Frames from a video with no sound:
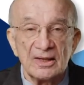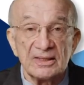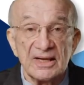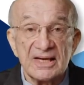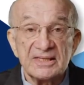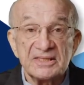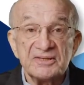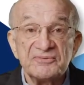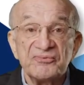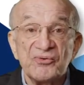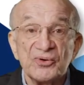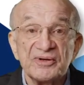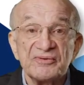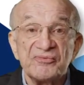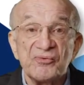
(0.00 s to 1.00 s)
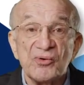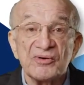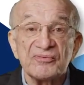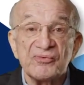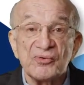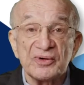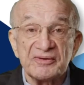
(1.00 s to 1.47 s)

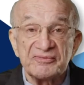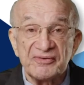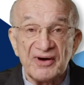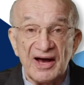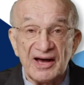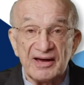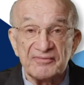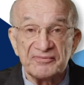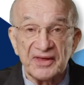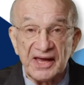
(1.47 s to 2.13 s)
1944-45,